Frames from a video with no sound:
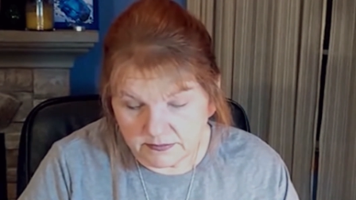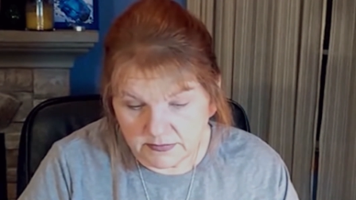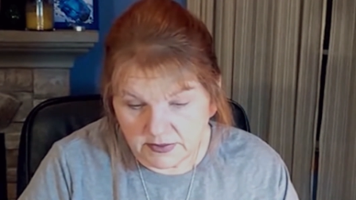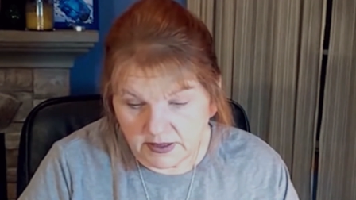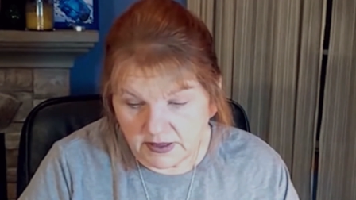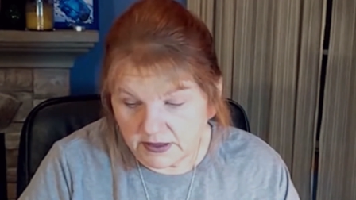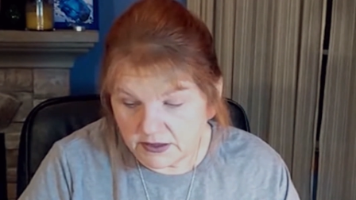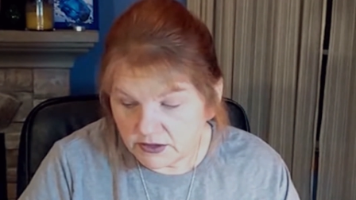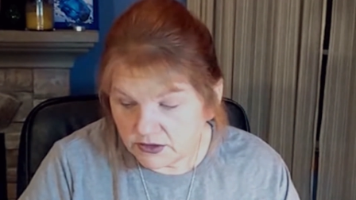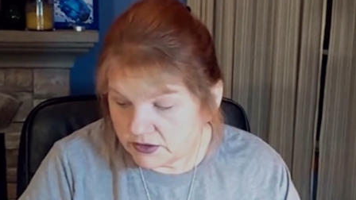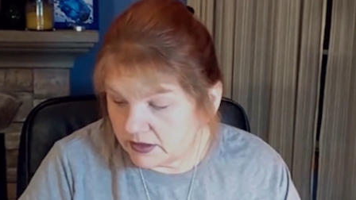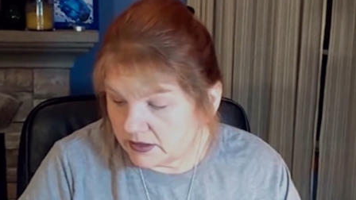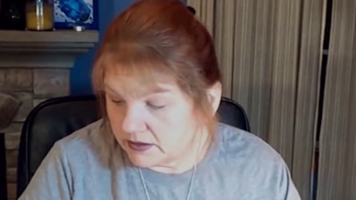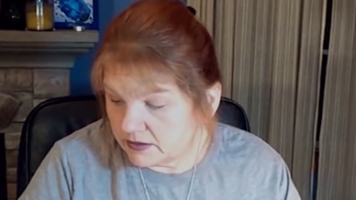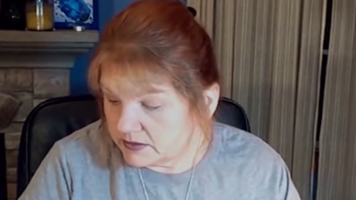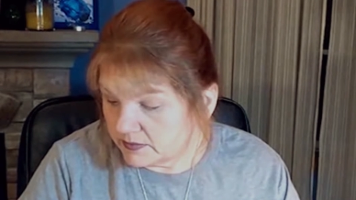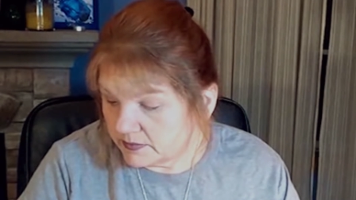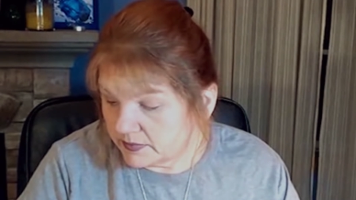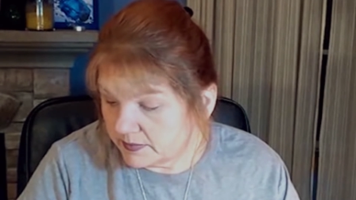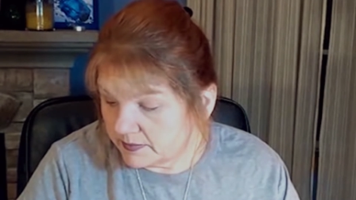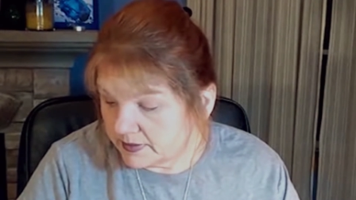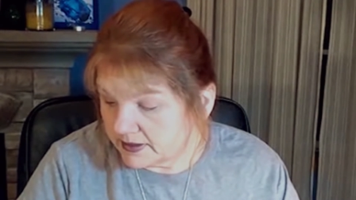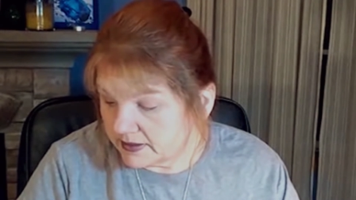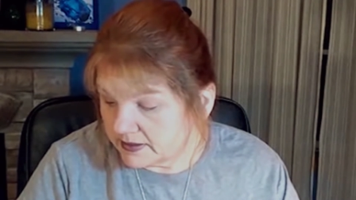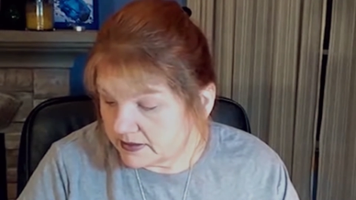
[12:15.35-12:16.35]
eyeshadow,
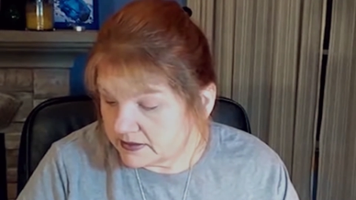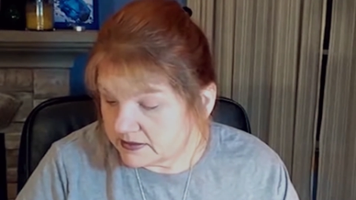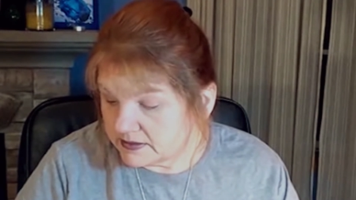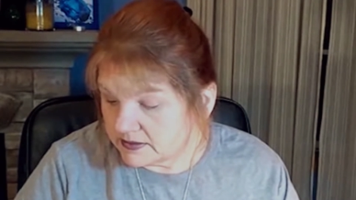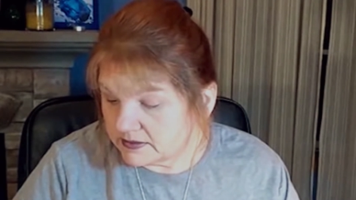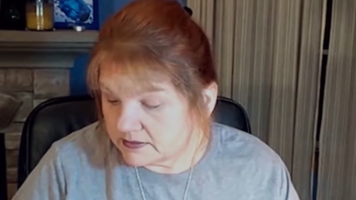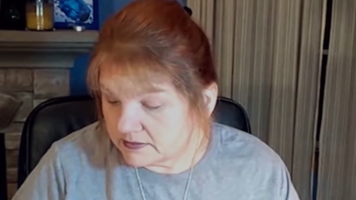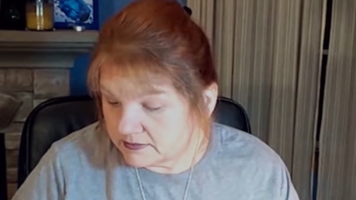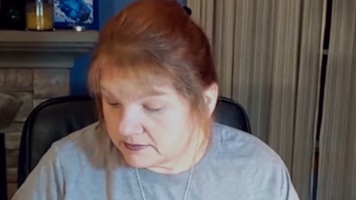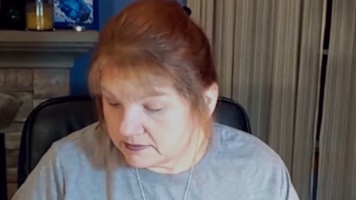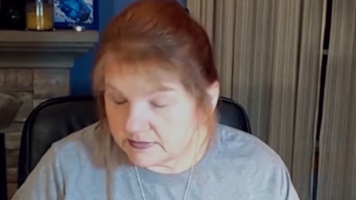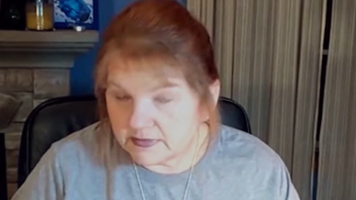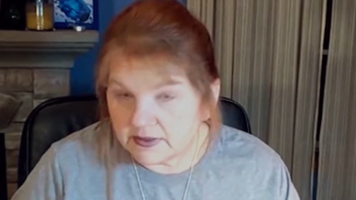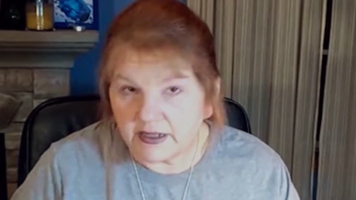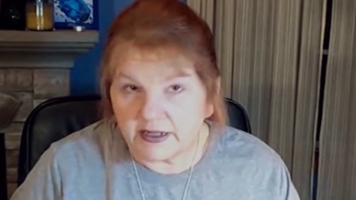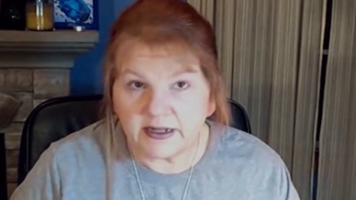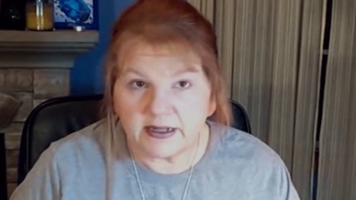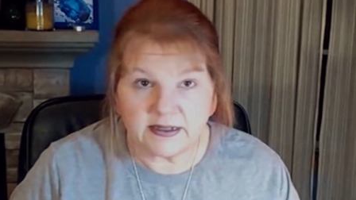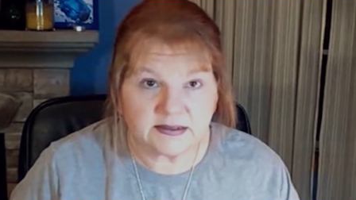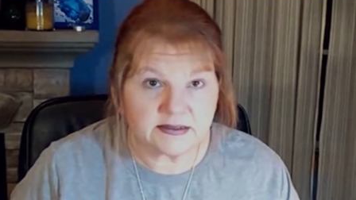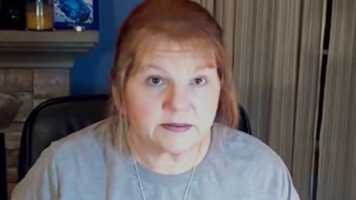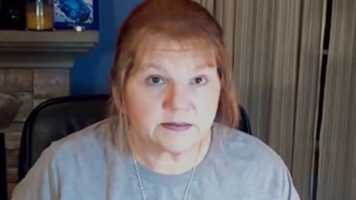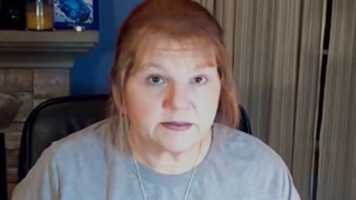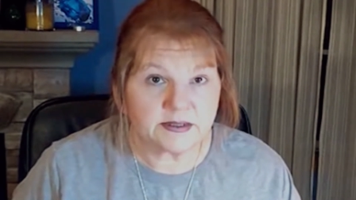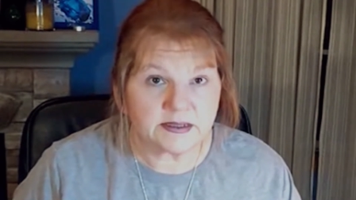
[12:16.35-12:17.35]
simply because I
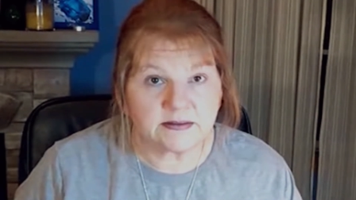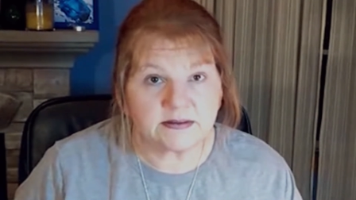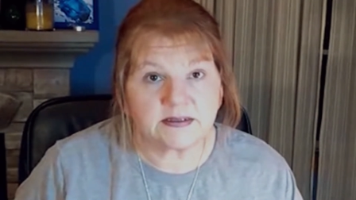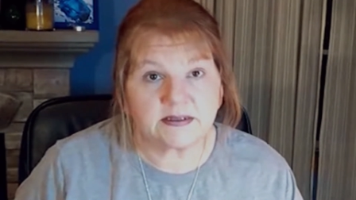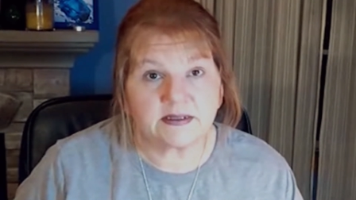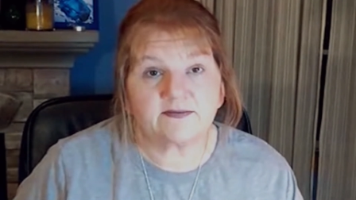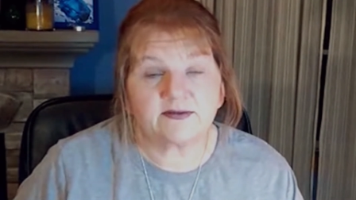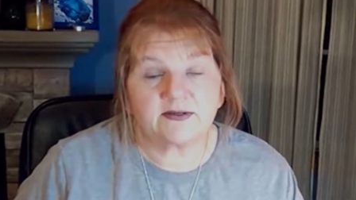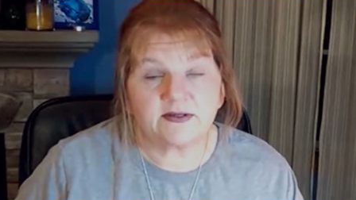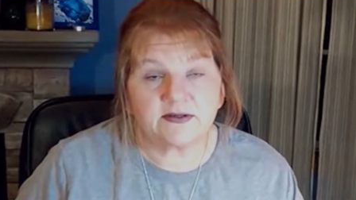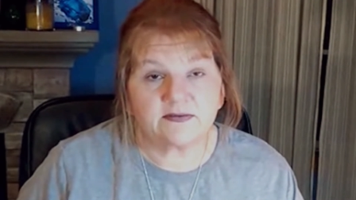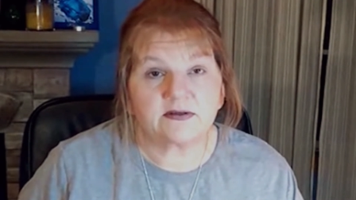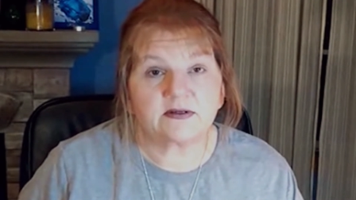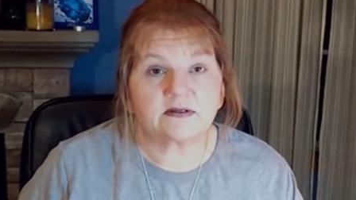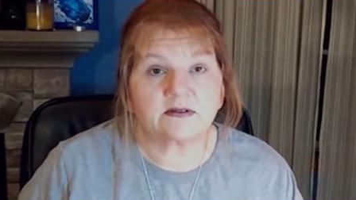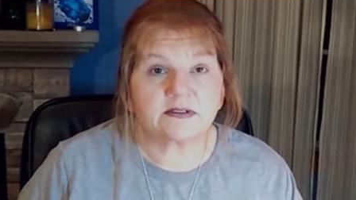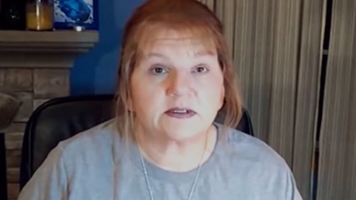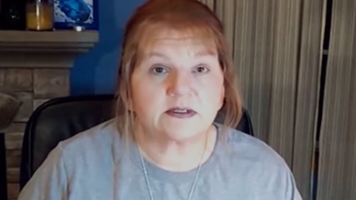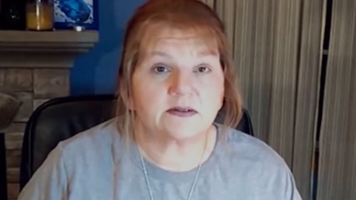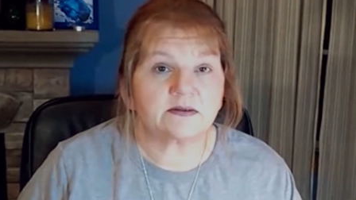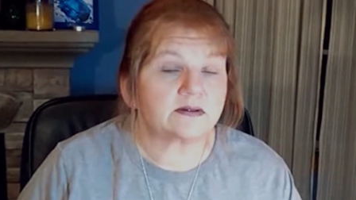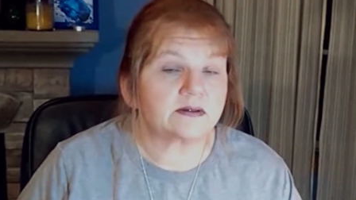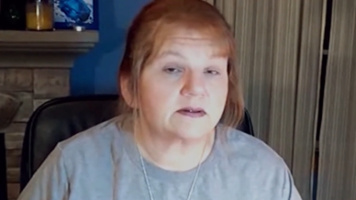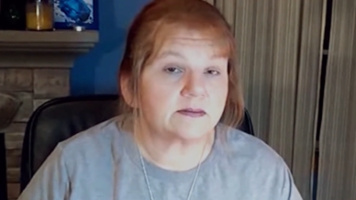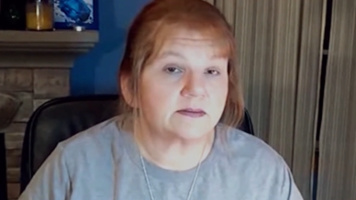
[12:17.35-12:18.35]
can sometimes have
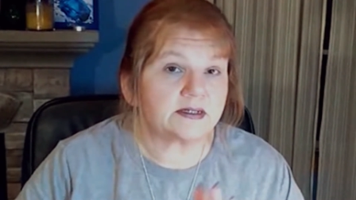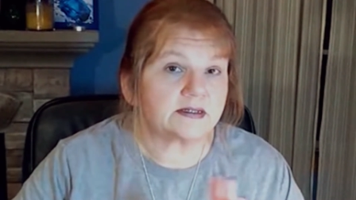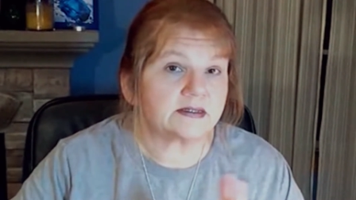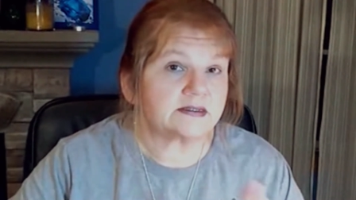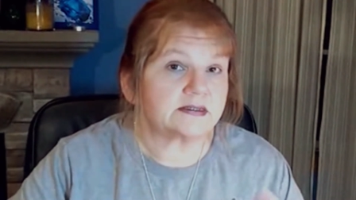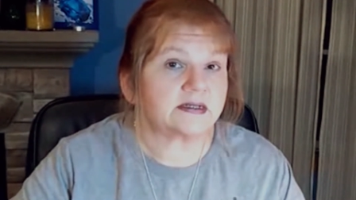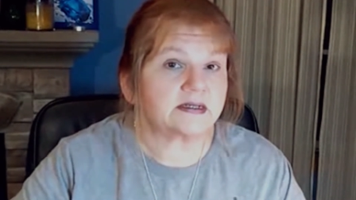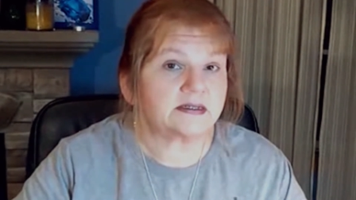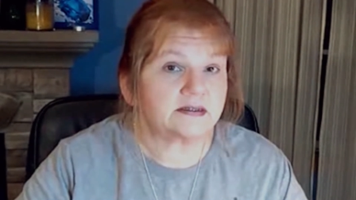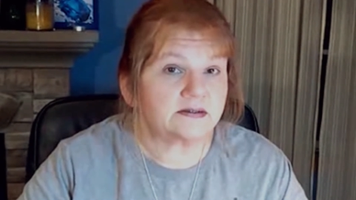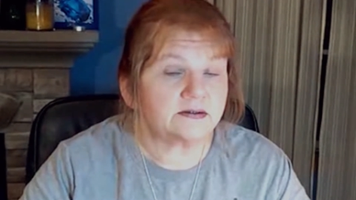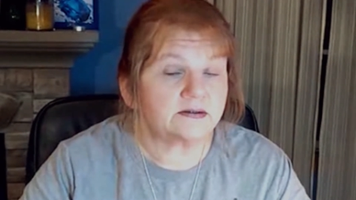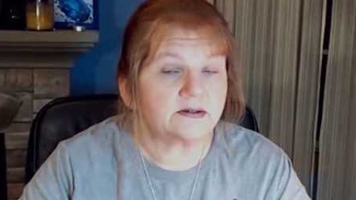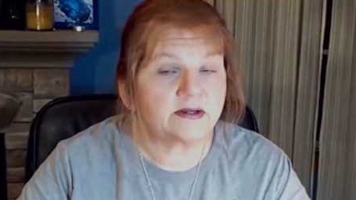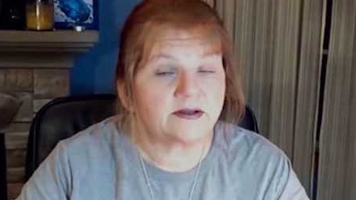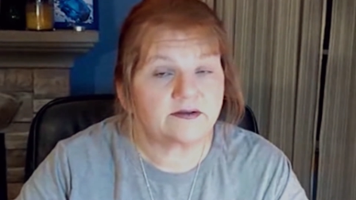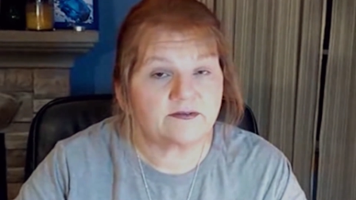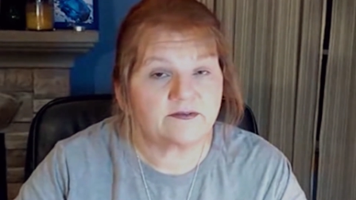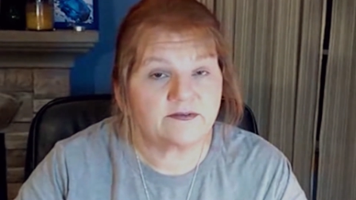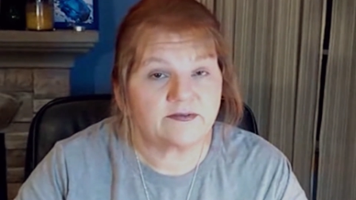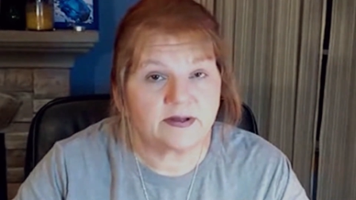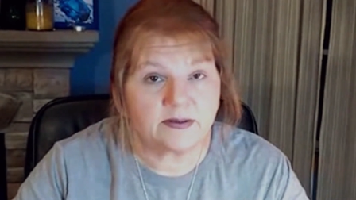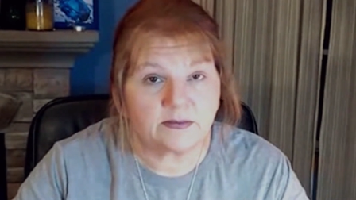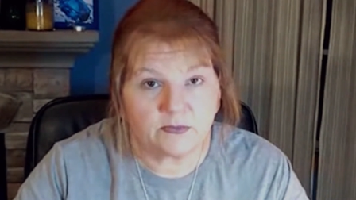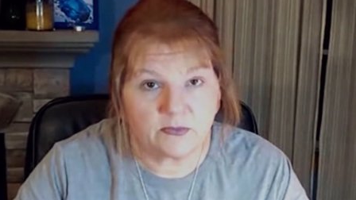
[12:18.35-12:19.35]
difficulty with it because I do have
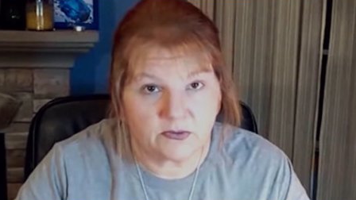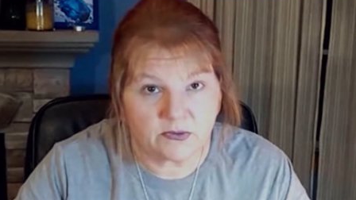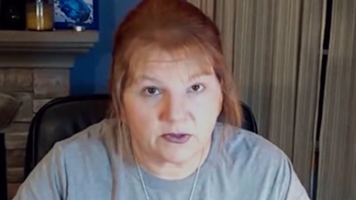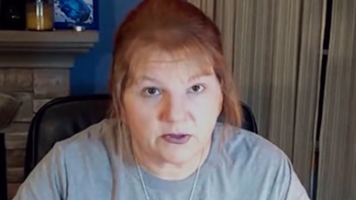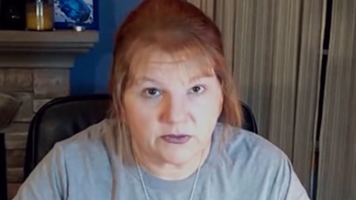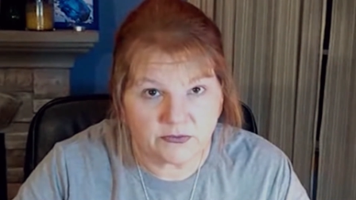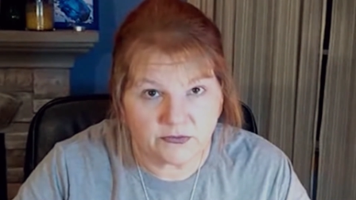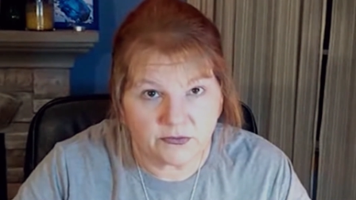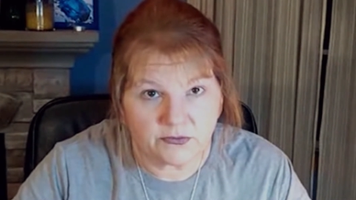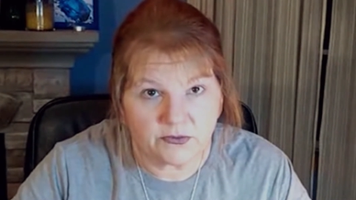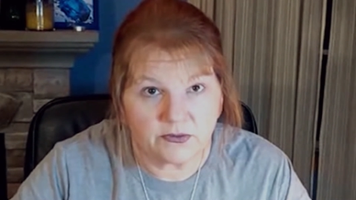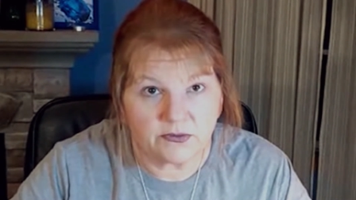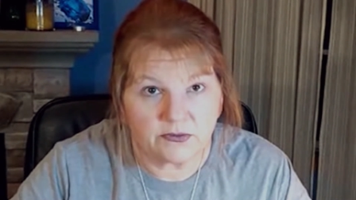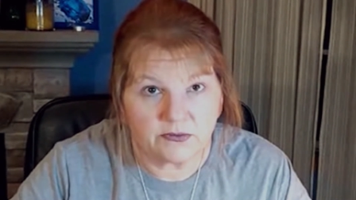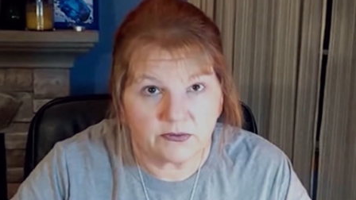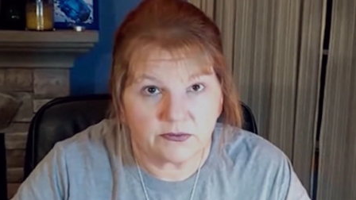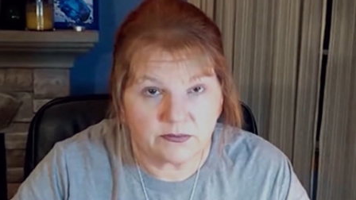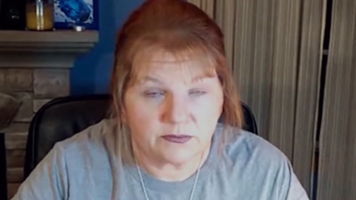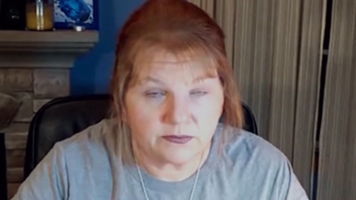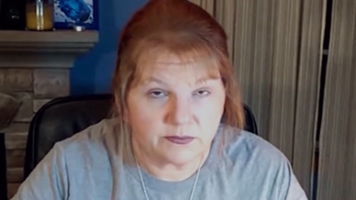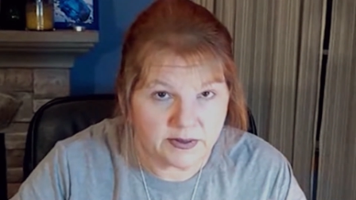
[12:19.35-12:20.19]
fine motor control